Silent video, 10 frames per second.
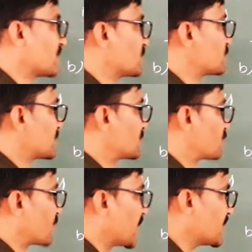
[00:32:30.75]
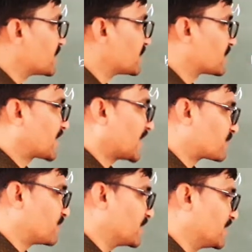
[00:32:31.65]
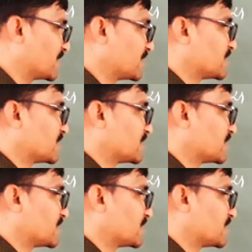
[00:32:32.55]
You just read carefully.